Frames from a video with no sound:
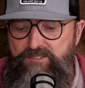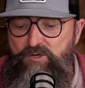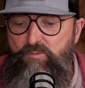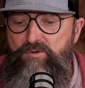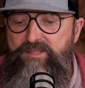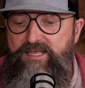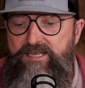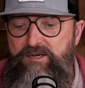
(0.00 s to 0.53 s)
So
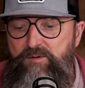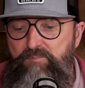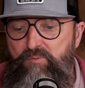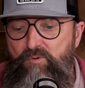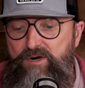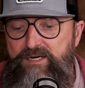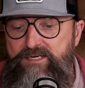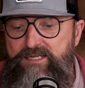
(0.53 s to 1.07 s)
when they had
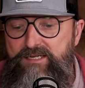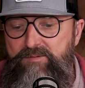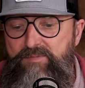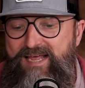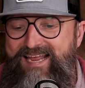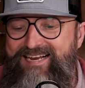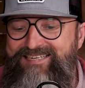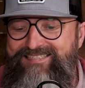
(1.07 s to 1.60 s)
appointed him
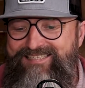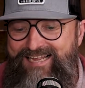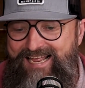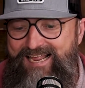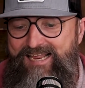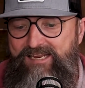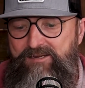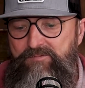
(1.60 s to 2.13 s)
a
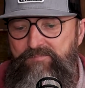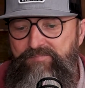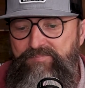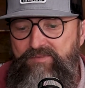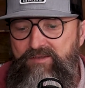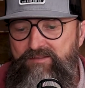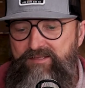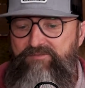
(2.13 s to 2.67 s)
day,
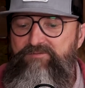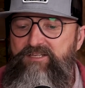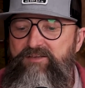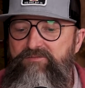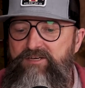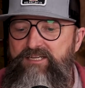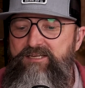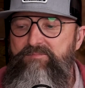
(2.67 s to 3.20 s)
they've
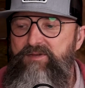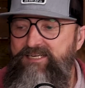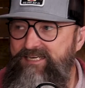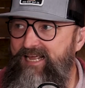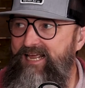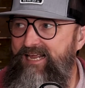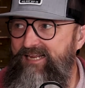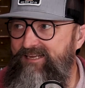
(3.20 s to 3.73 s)
given him a
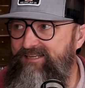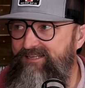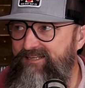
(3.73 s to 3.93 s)
day.